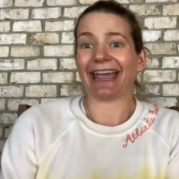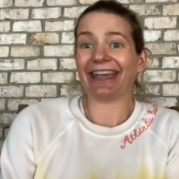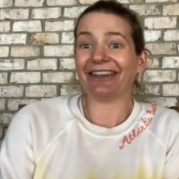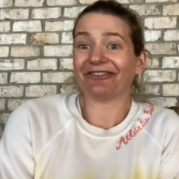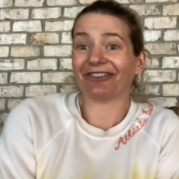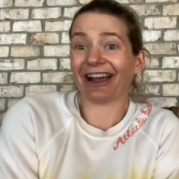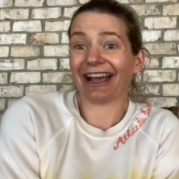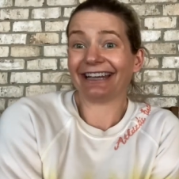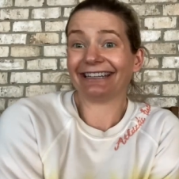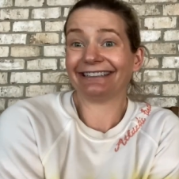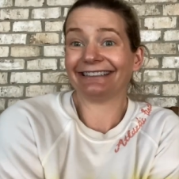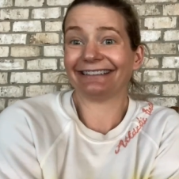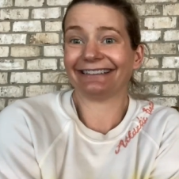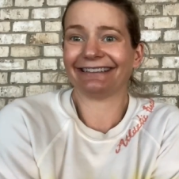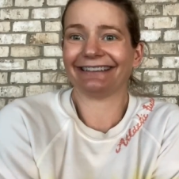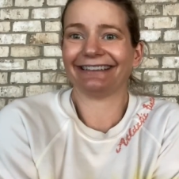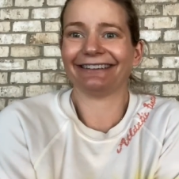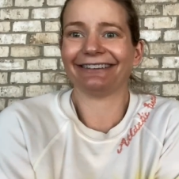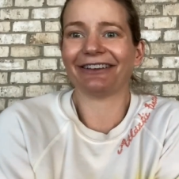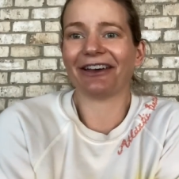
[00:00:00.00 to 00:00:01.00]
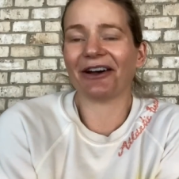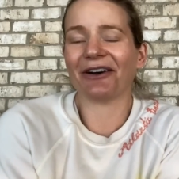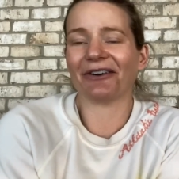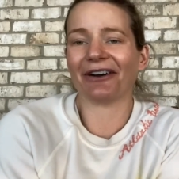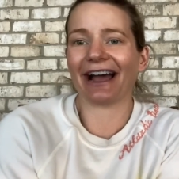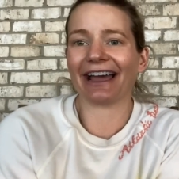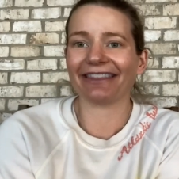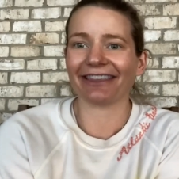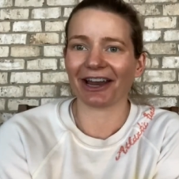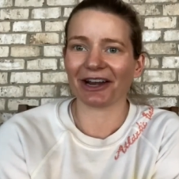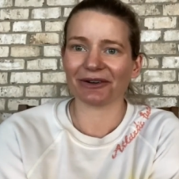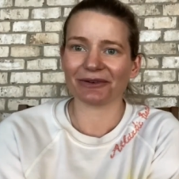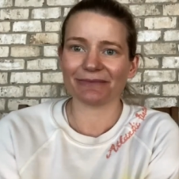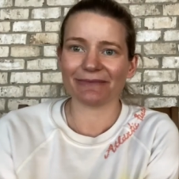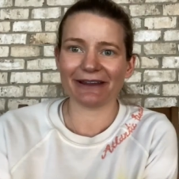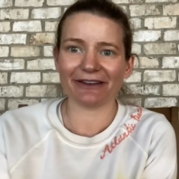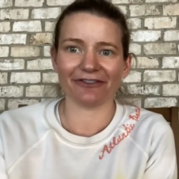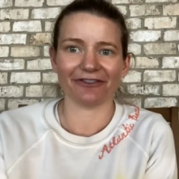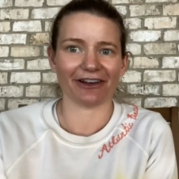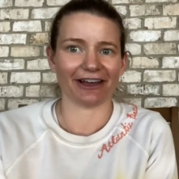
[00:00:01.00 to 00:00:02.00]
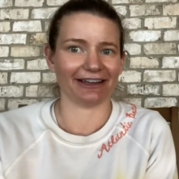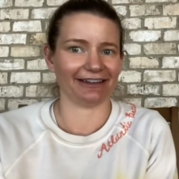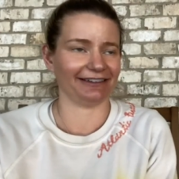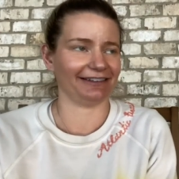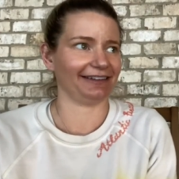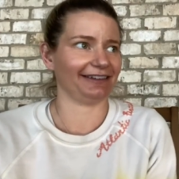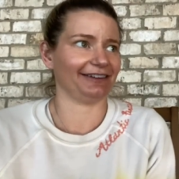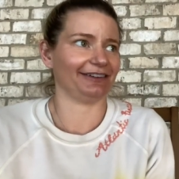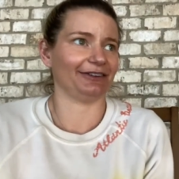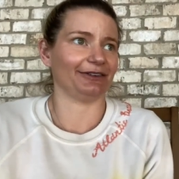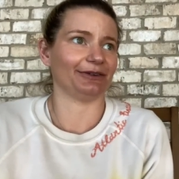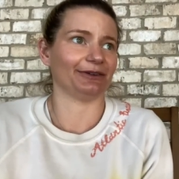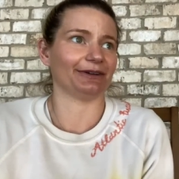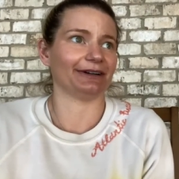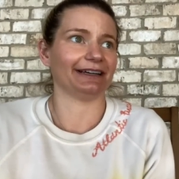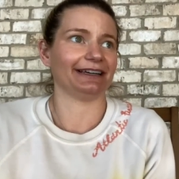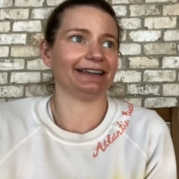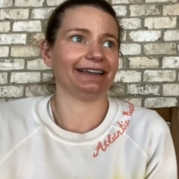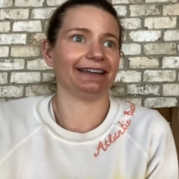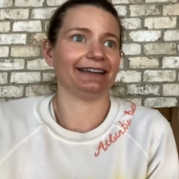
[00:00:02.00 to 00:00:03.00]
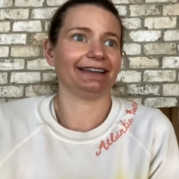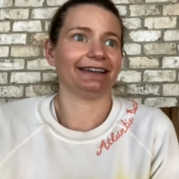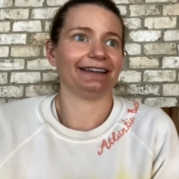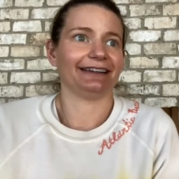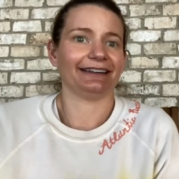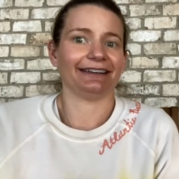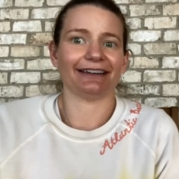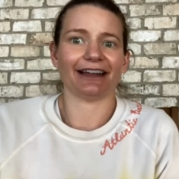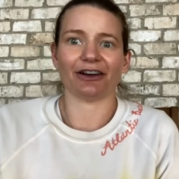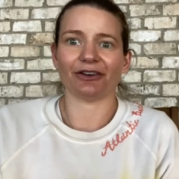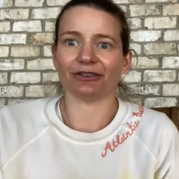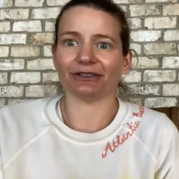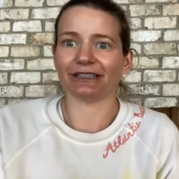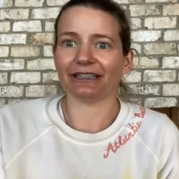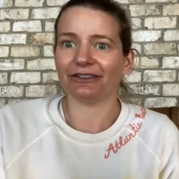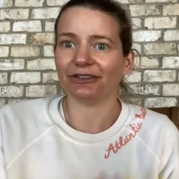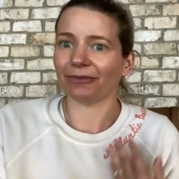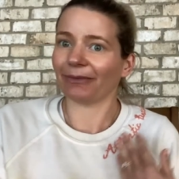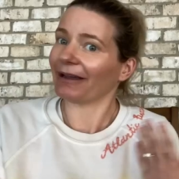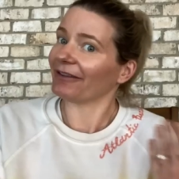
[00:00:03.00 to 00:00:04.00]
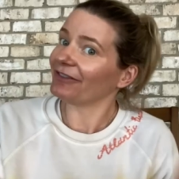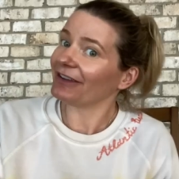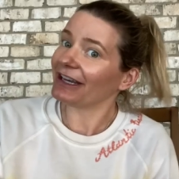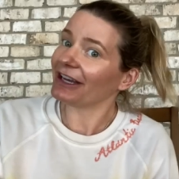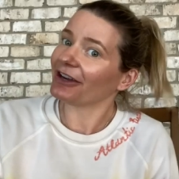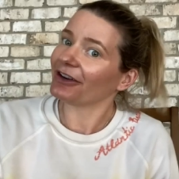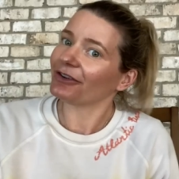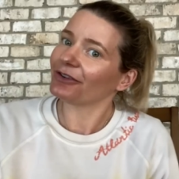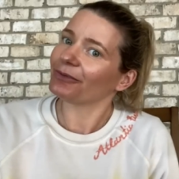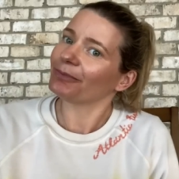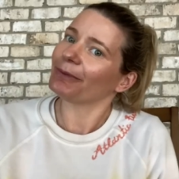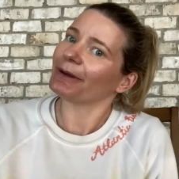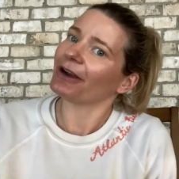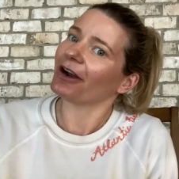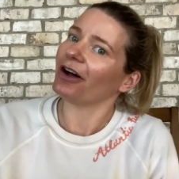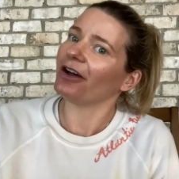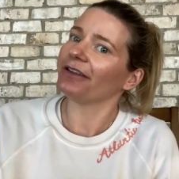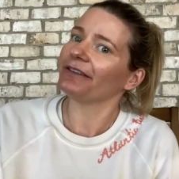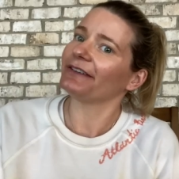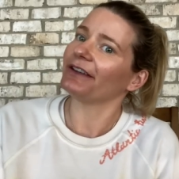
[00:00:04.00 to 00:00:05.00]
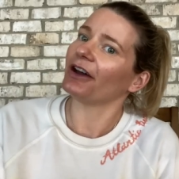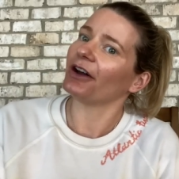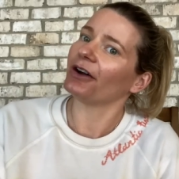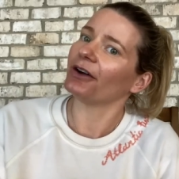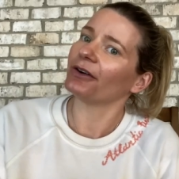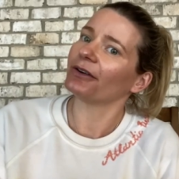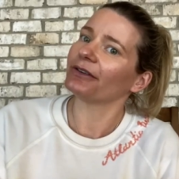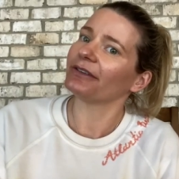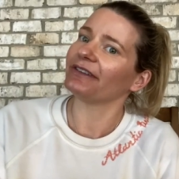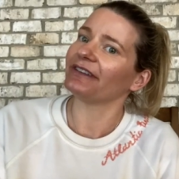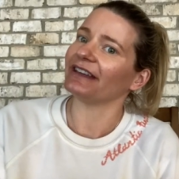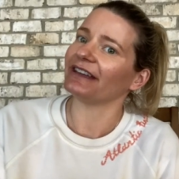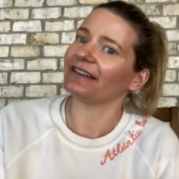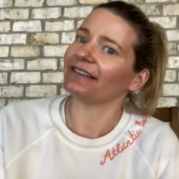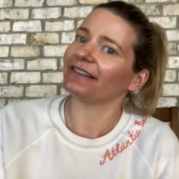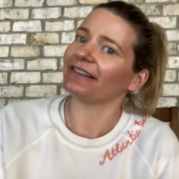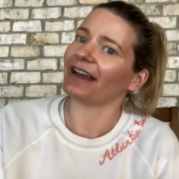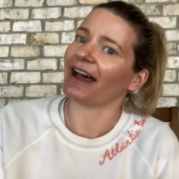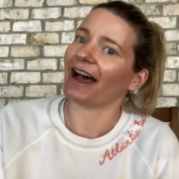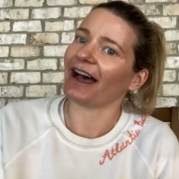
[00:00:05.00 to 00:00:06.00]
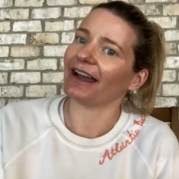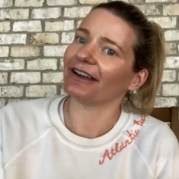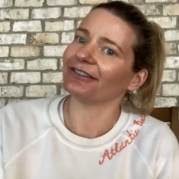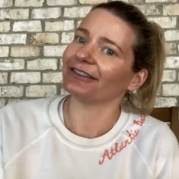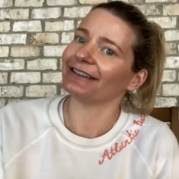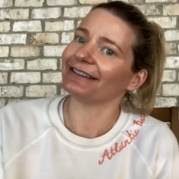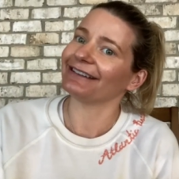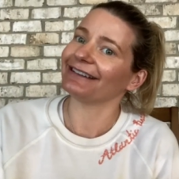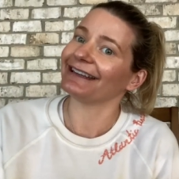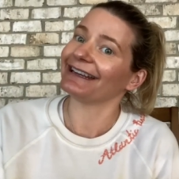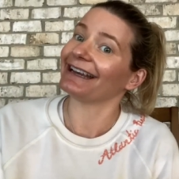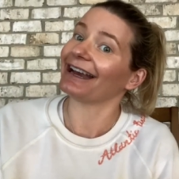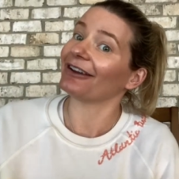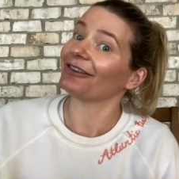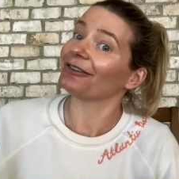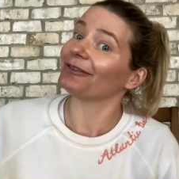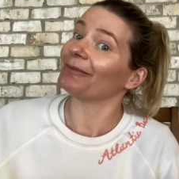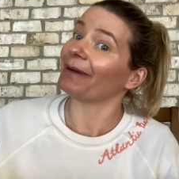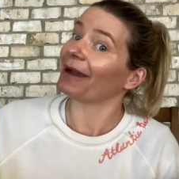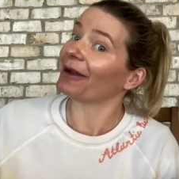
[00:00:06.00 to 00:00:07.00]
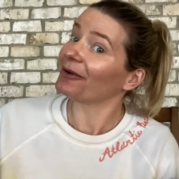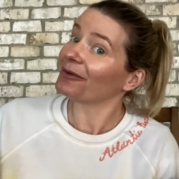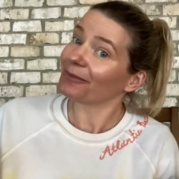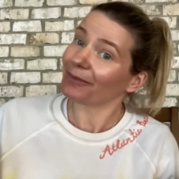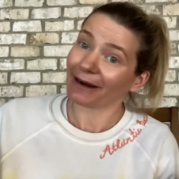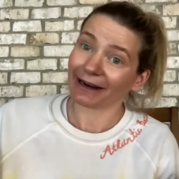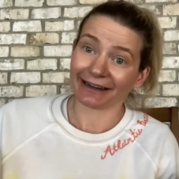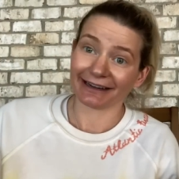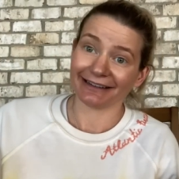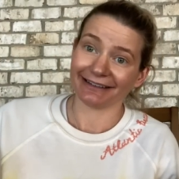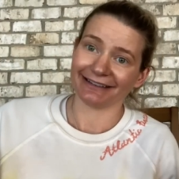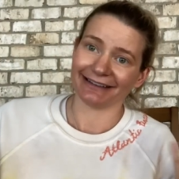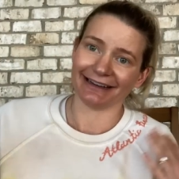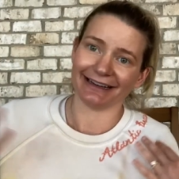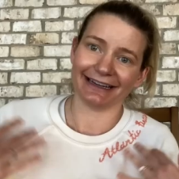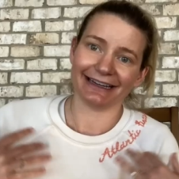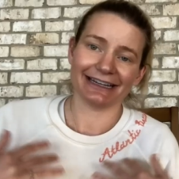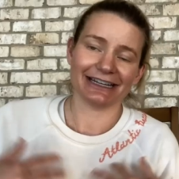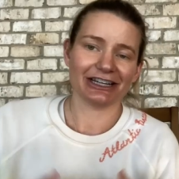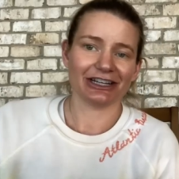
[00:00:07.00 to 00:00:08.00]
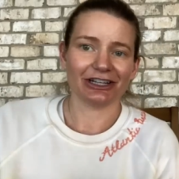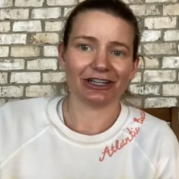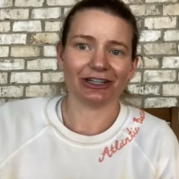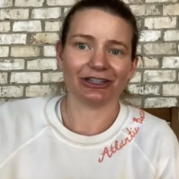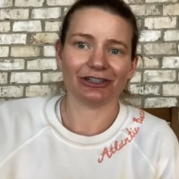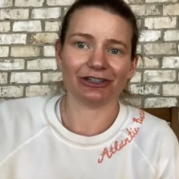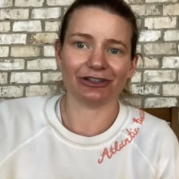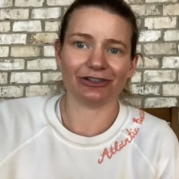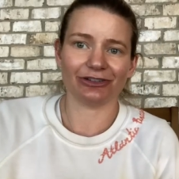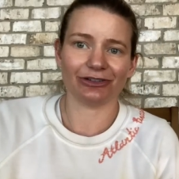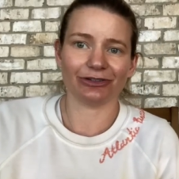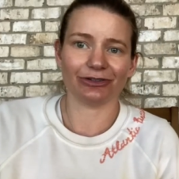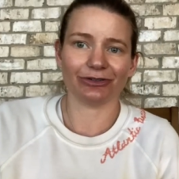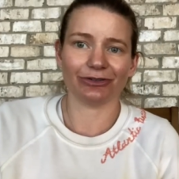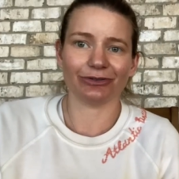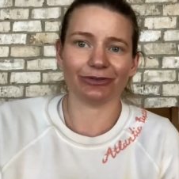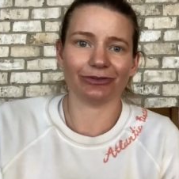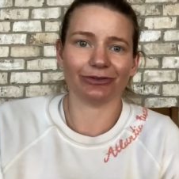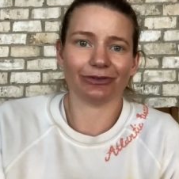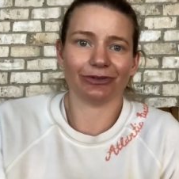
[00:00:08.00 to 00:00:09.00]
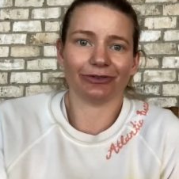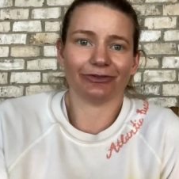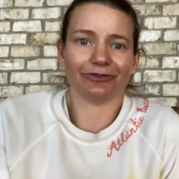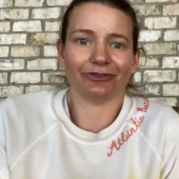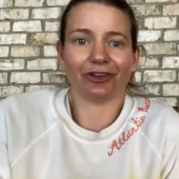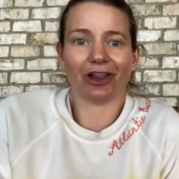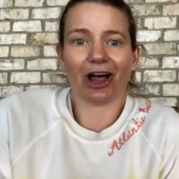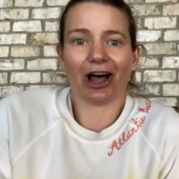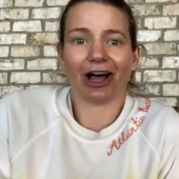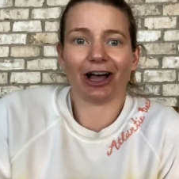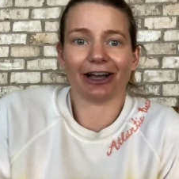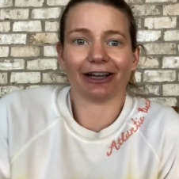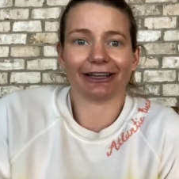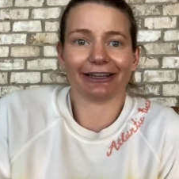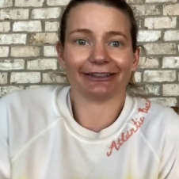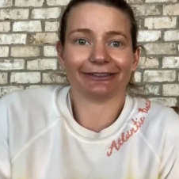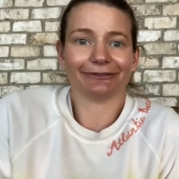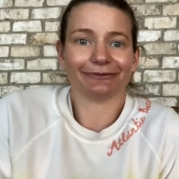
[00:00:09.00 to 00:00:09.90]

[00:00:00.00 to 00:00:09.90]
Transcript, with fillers: friends, so I thought it would be fun to not only do my videos, but also, since I recently announced my own pregnancy, to do vlog